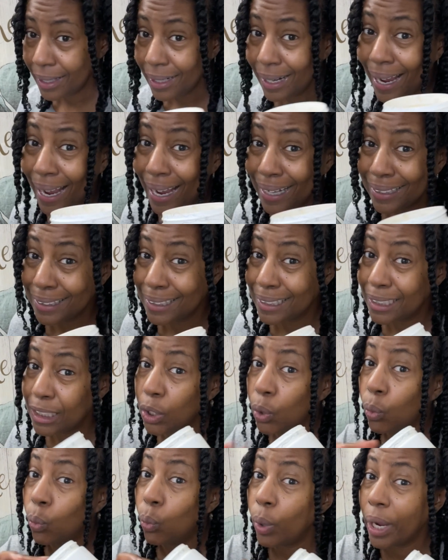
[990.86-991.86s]
I
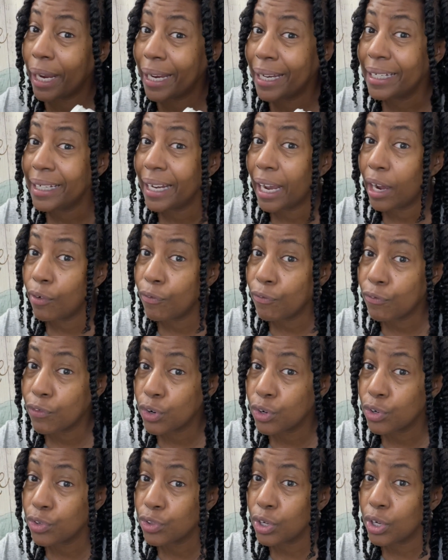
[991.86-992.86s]
actually weigh it down
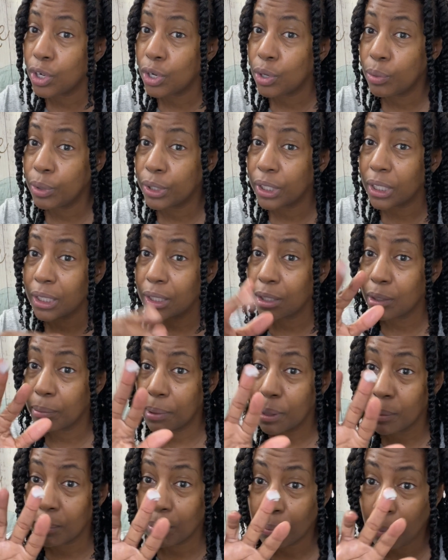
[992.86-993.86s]
further with a little
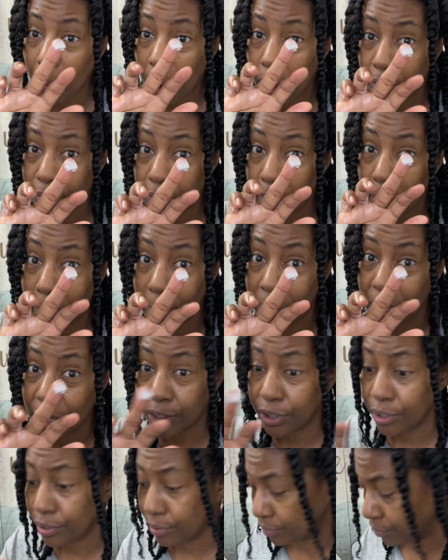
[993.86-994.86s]
bit of the
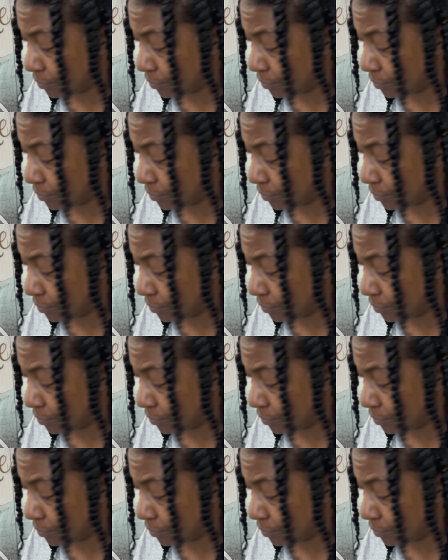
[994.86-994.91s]
butter.